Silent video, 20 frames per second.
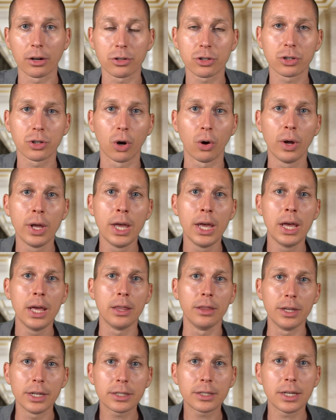So
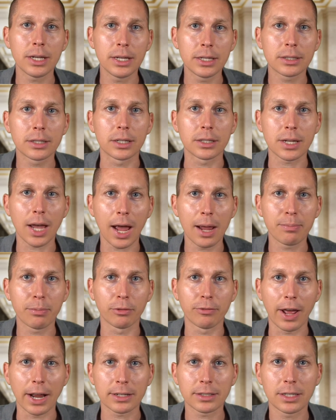this is the type of
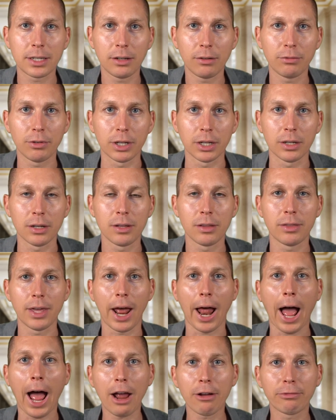activity that
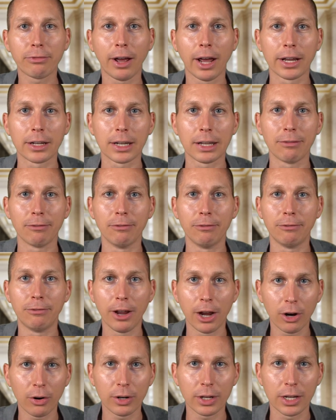I find
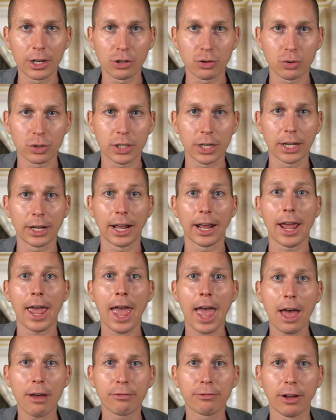very interesting and I
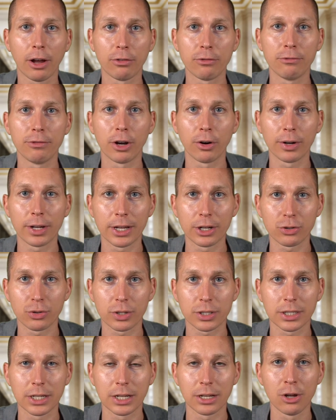have found very
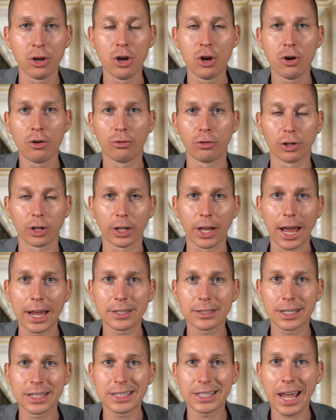interesting for the
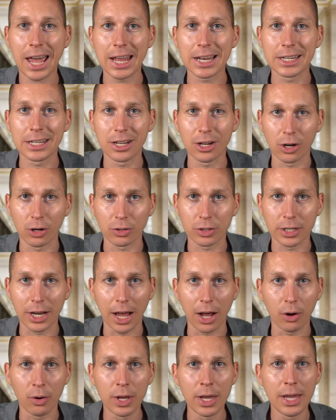last 10 years.
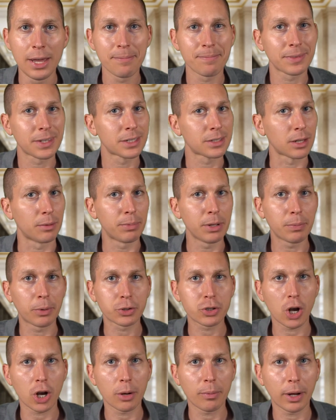Now, some people
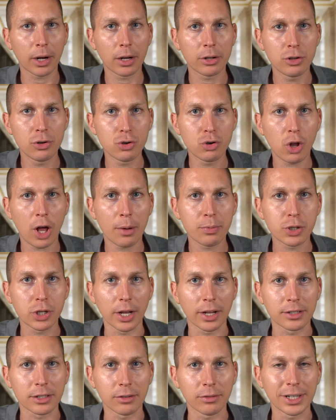talk about unusual option
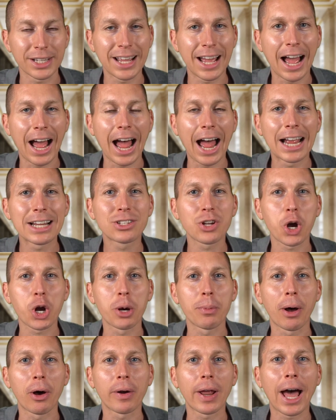activity. I talk
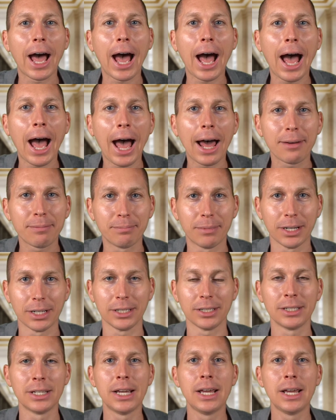about hot money.